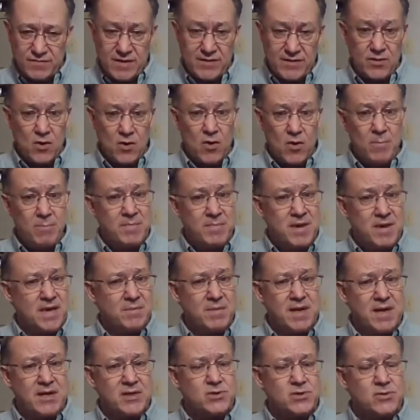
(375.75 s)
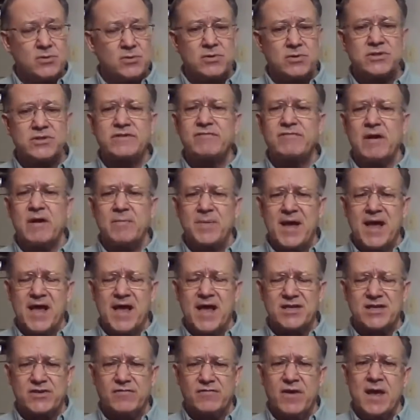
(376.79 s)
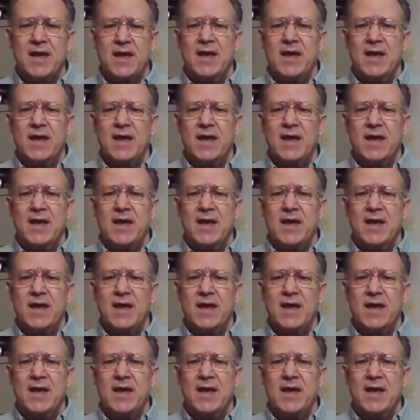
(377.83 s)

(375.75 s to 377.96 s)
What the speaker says: And there are many, many tools of Onpassive,